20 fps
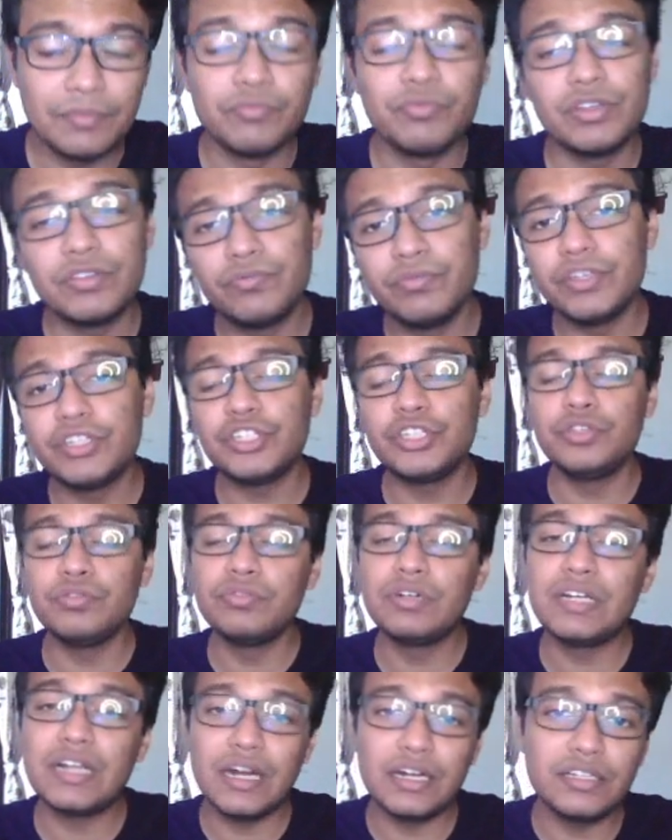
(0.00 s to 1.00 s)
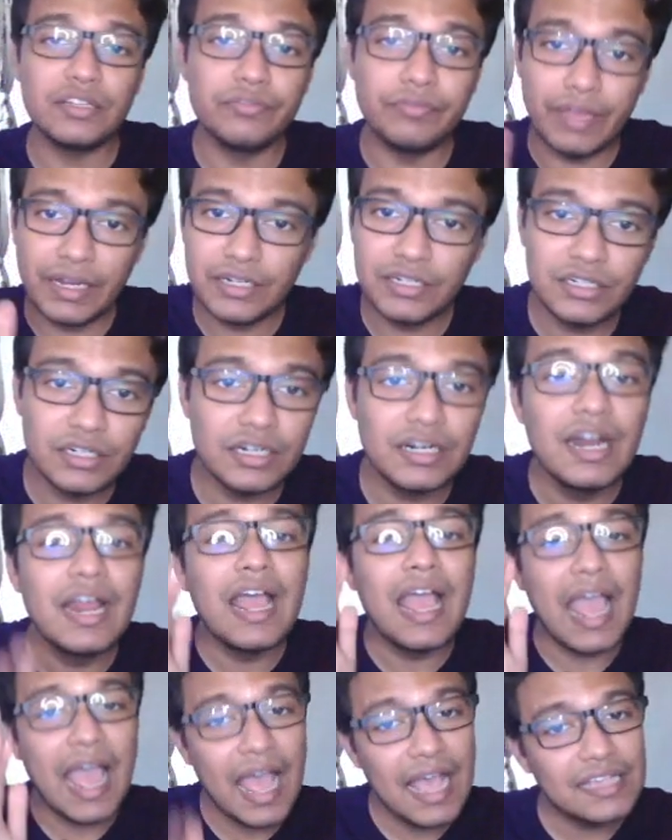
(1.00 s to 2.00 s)
with which you would cut the vector
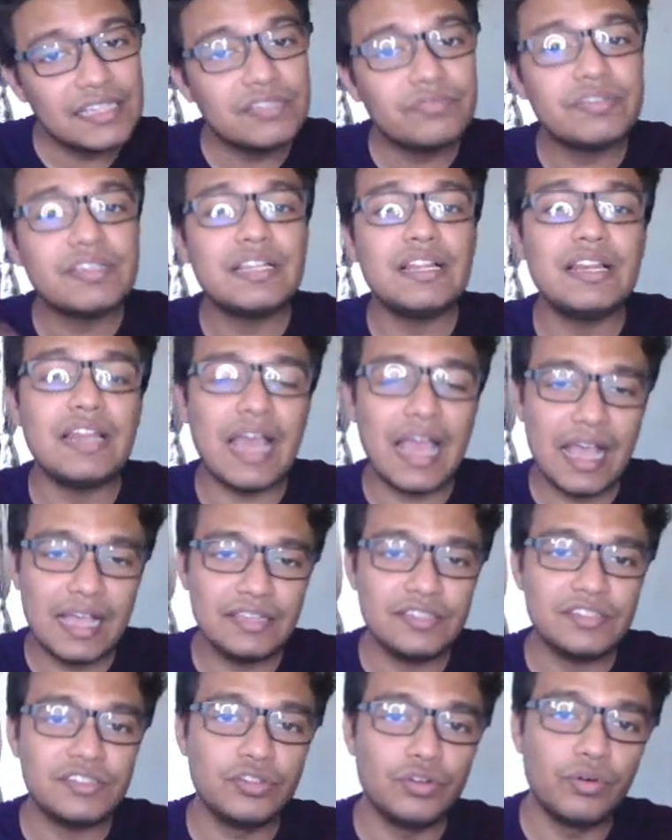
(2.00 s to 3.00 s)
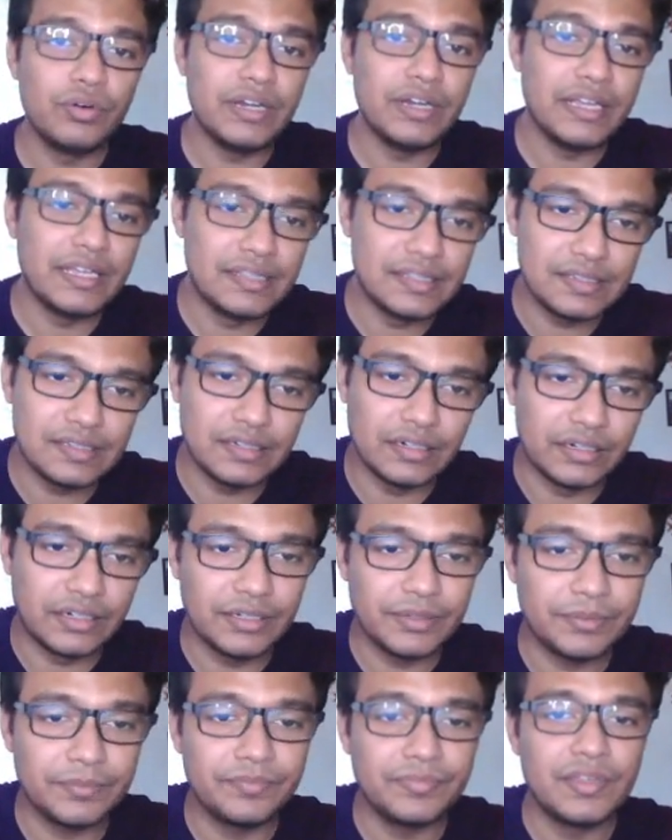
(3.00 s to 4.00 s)
as well as your insert,
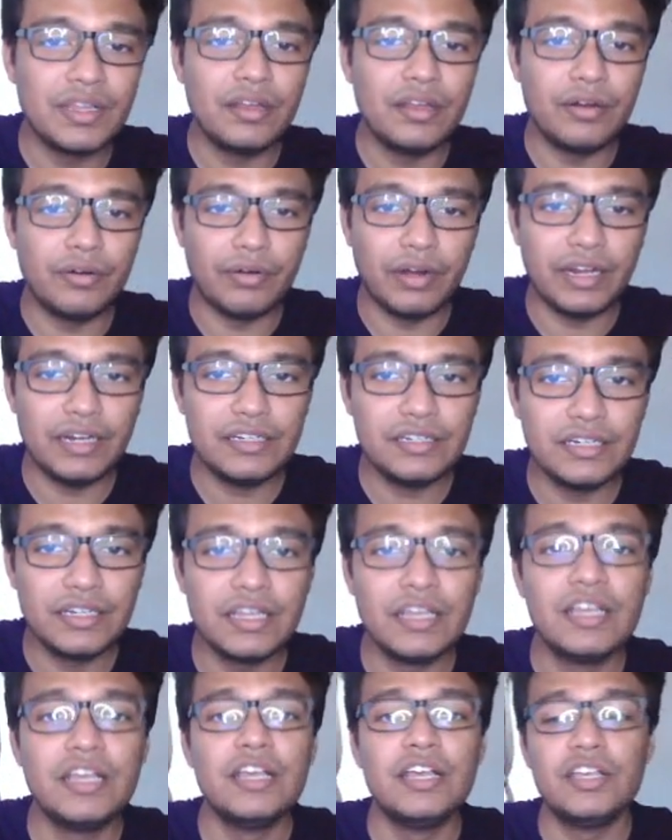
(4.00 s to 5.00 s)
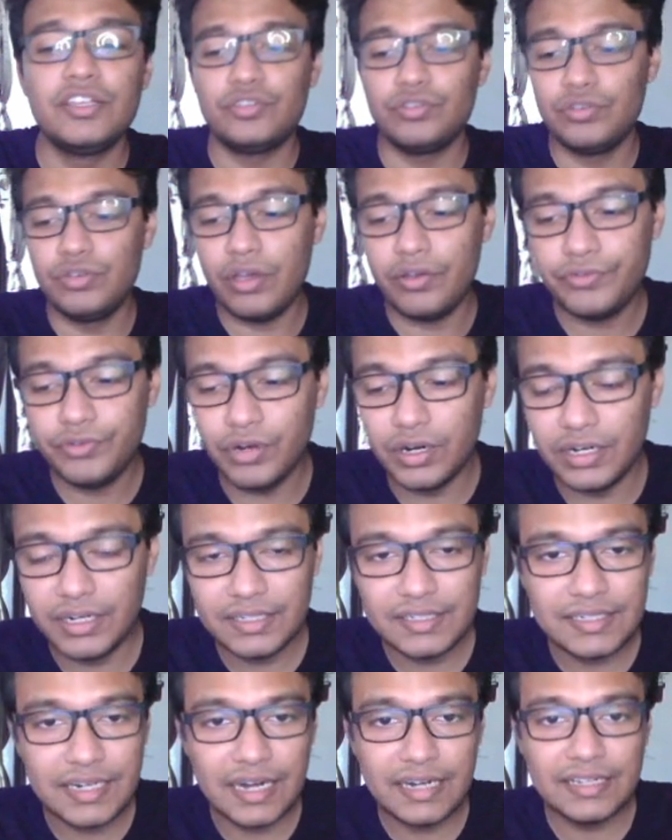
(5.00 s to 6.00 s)
right? So you have to
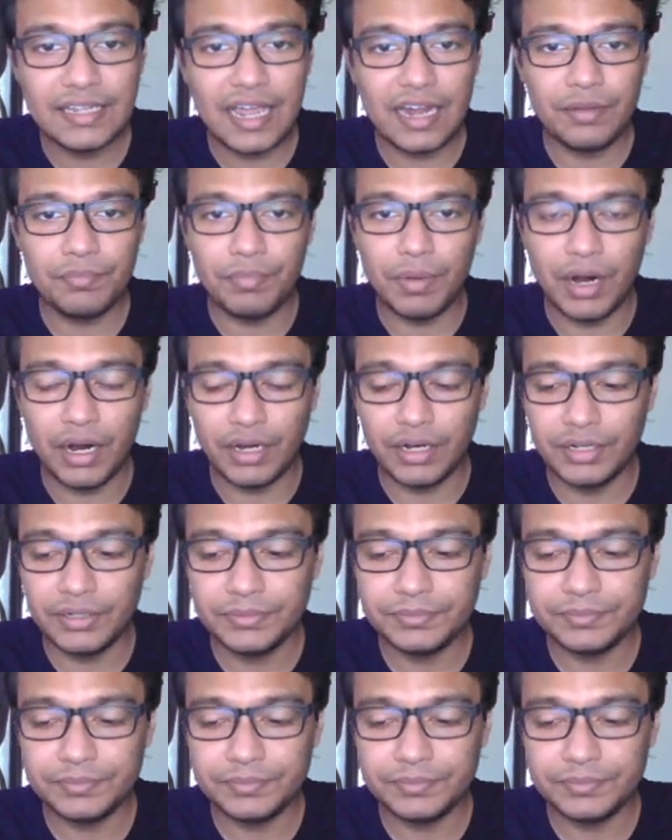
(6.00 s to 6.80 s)
understand that part.